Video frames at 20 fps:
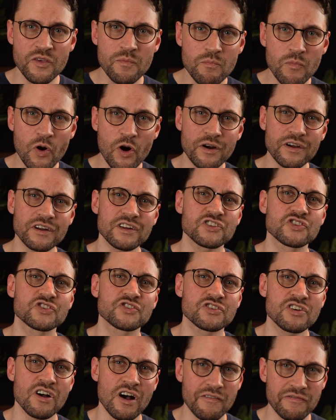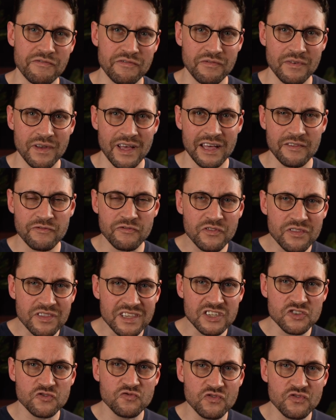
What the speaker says: The market is tough, and for this